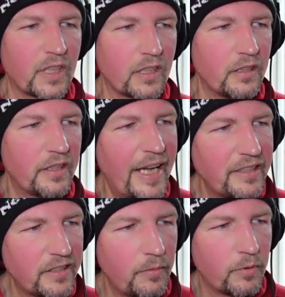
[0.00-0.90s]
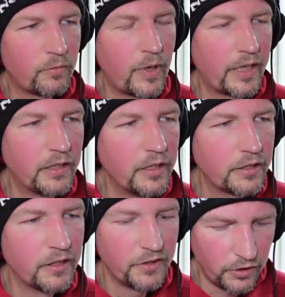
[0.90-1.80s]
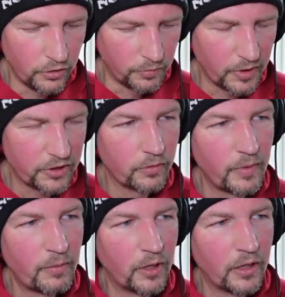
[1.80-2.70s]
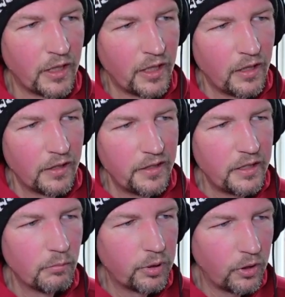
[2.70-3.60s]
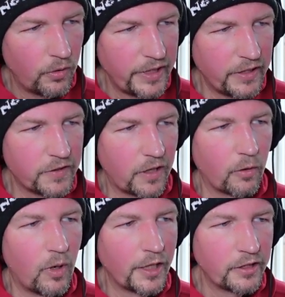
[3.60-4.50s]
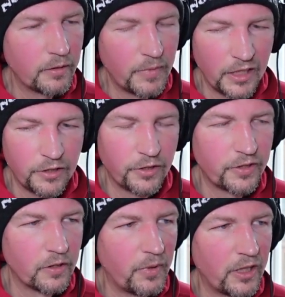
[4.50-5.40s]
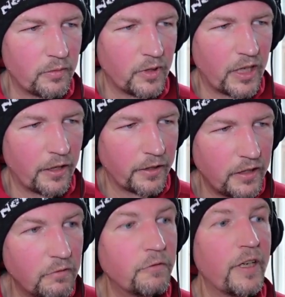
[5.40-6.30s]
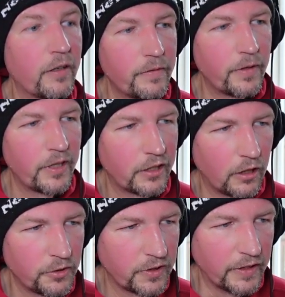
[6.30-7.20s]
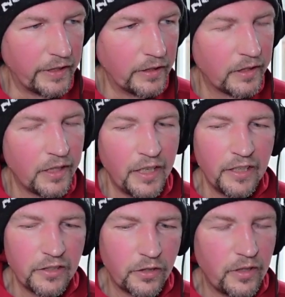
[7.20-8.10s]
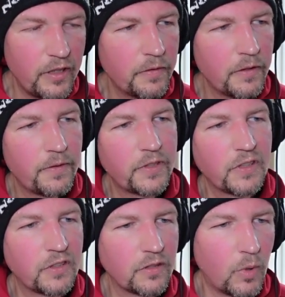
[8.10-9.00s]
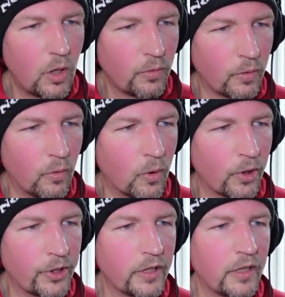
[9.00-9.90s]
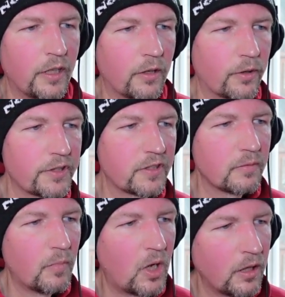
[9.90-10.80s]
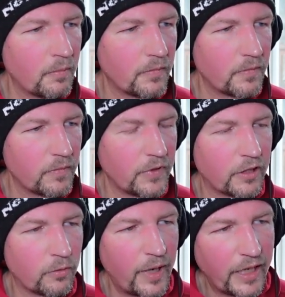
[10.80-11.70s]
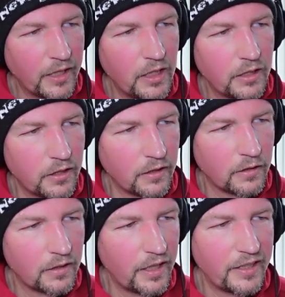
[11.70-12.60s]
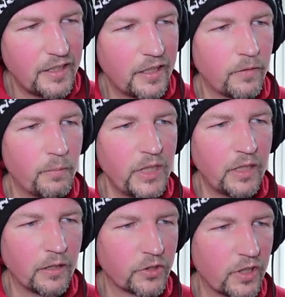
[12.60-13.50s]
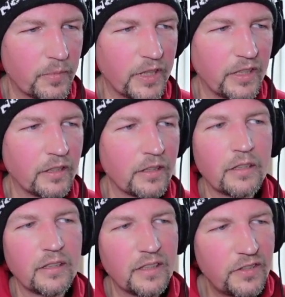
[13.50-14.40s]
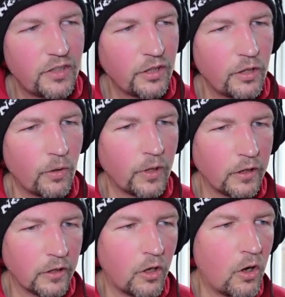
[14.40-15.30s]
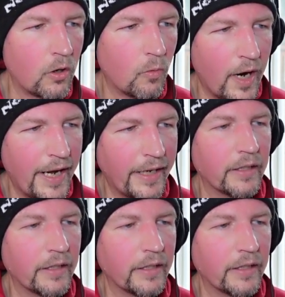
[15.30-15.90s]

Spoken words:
That type of recognition is huge because remember, the employees are watching the managers and the management hierarchy very, very closely. So even if it's a small reward or a small little recognition at the end of a meeting or something, this can go a long way